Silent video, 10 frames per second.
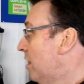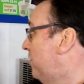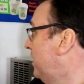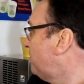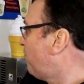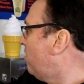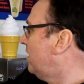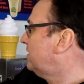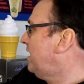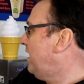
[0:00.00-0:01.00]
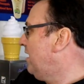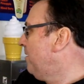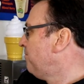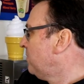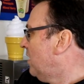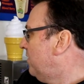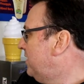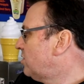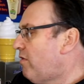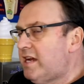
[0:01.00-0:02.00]
These products here,
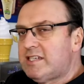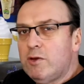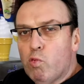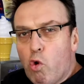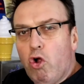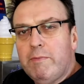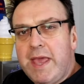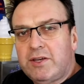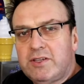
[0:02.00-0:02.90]
these are actually wall-mounted